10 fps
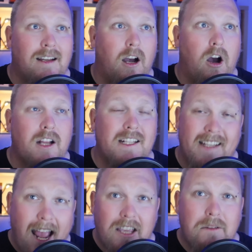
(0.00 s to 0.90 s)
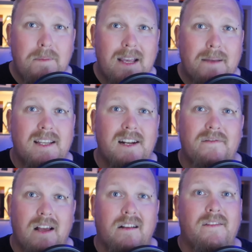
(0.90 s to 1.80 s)
I doubt you'd be upset if
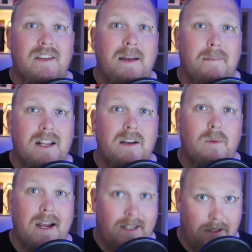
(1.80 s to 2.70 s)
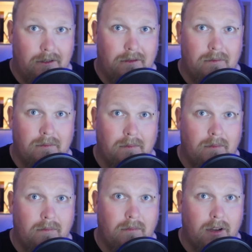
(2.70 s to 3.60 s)
they were giving that money away to you.
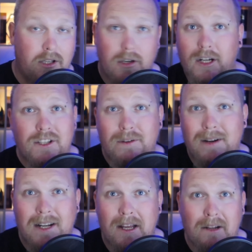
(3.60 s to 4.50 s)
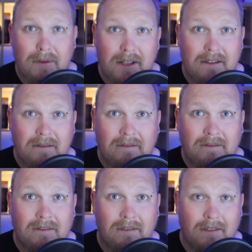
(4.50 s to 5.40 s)
Are you going to do any better with it?
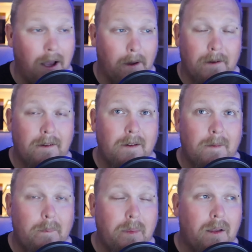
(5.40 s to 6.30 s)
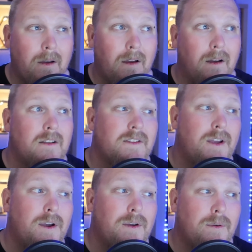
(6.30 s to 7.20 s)
No.
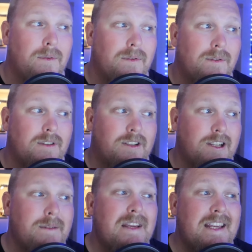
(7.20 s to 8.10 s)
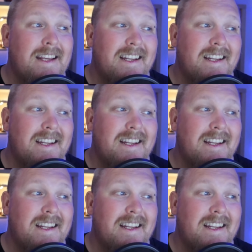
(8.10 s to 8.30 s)
So Jimmy